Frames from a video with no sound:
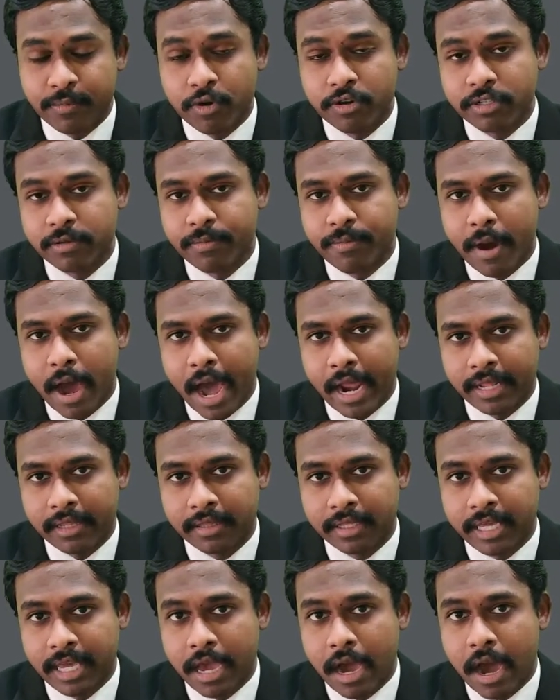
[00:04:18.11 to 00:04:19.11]
most
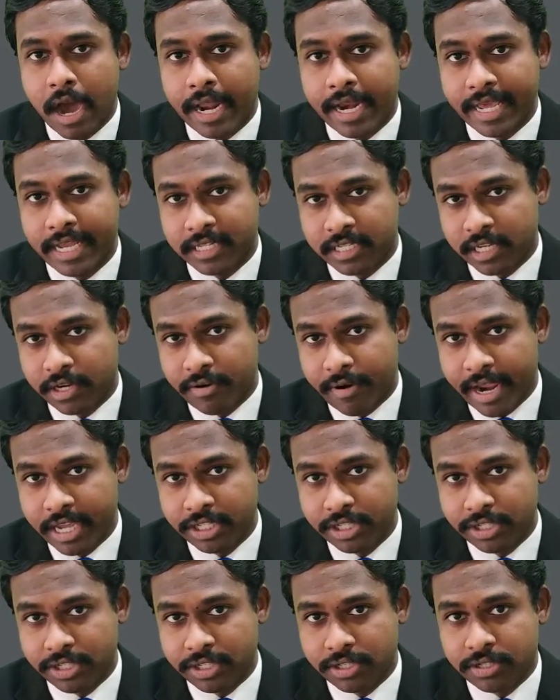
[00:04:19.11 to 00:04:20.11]
importantly on
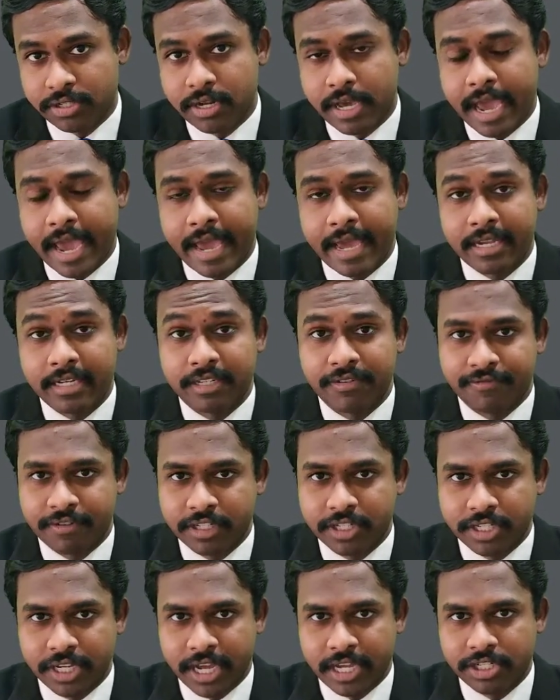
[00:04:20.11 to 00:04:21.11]
integration and
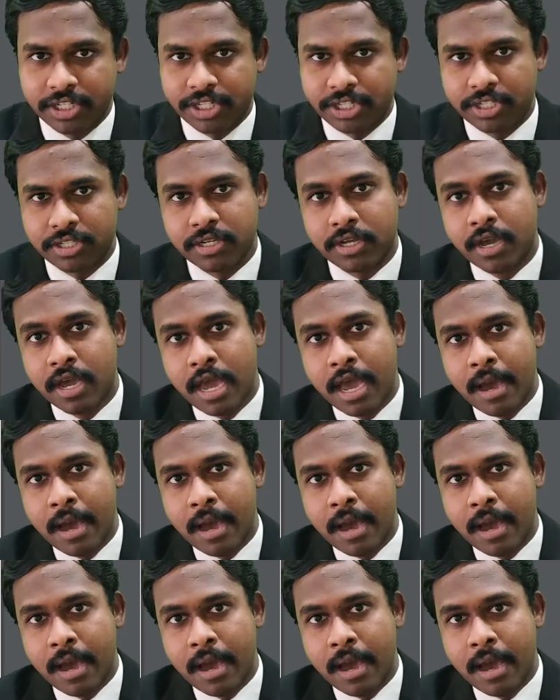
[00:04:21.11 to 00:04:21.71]
differentiation.